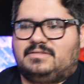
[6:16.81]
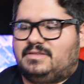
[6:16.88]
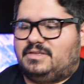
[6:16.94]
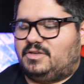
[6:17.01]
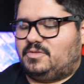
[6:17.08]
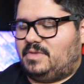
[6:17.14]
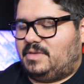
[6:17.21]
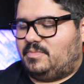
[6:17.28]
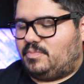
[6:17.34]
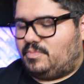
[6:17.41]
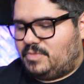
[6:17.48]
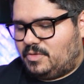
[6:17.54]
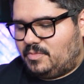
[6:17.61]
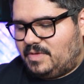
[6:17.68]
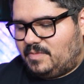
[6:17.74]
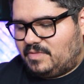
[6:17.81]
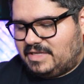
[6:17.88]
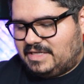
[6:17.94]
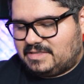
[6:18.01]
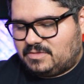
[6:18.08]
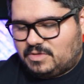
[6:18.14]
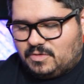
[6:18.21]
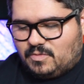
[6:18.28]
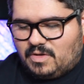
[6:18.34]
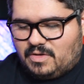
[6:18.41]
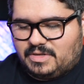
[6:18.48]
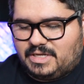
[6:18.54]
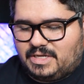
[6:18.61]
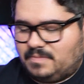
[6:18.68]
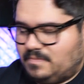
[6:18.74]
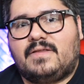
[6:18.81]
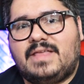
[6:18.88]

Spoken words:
You'll be pleased with the quality.